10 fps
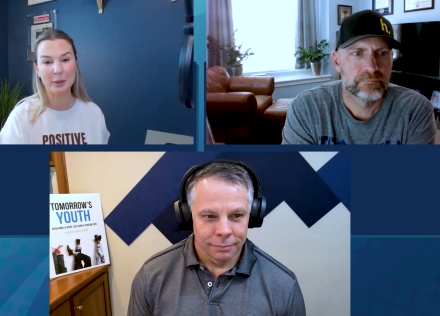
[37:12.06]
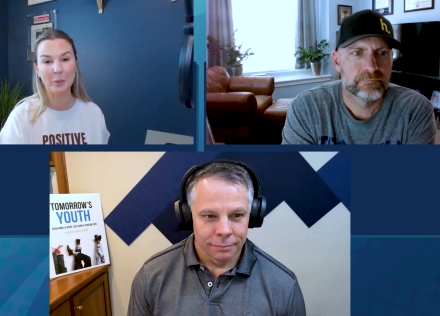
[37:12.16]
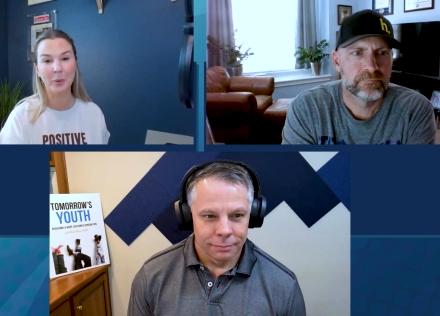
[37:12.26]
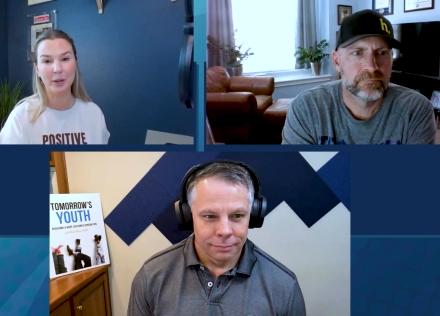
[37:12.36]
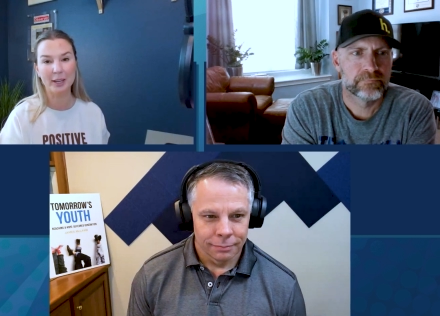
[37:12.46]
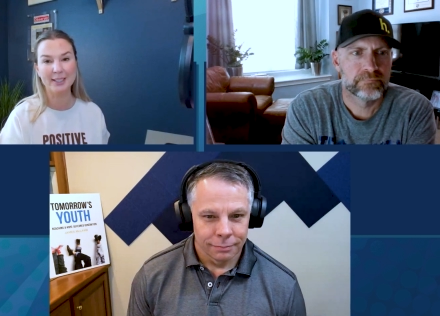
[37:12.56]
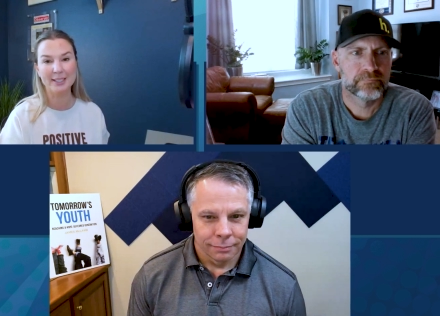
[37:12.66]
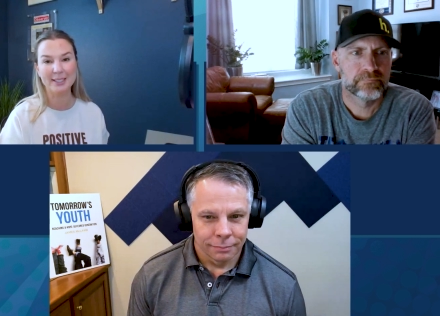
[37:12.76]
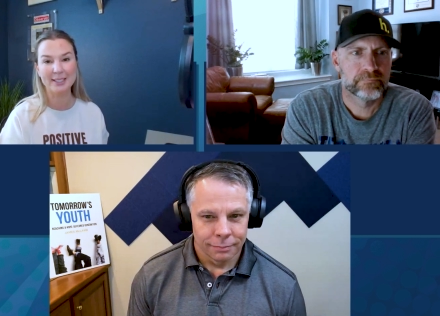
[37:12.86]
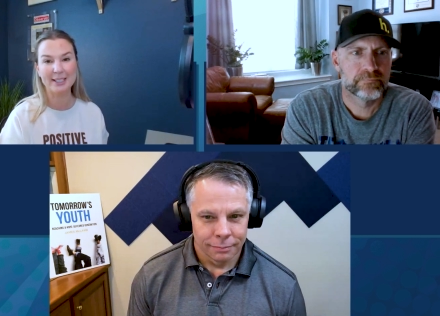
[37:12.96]
Speaker 1: rewarding to
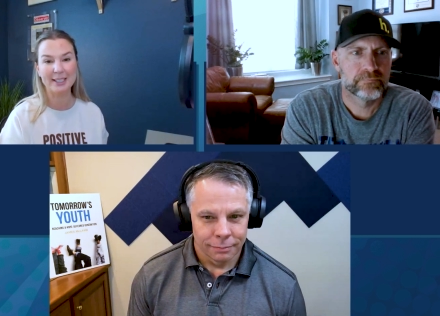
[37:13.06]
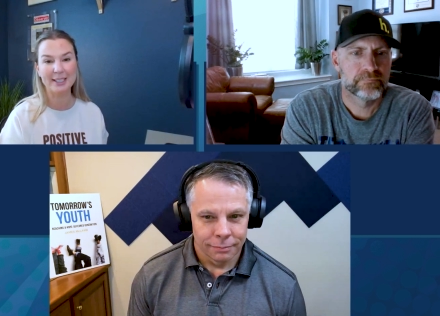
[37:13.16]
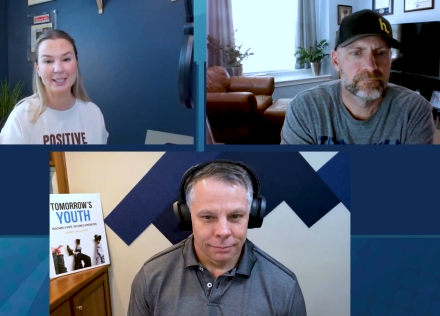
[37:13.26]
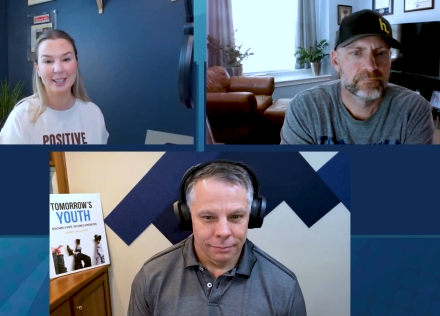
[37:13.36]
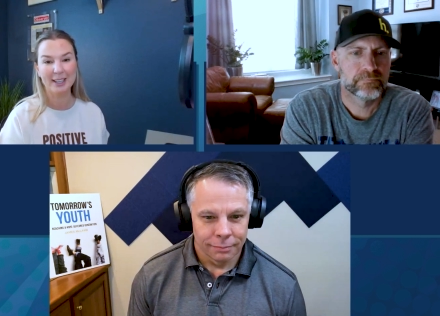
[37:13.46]
see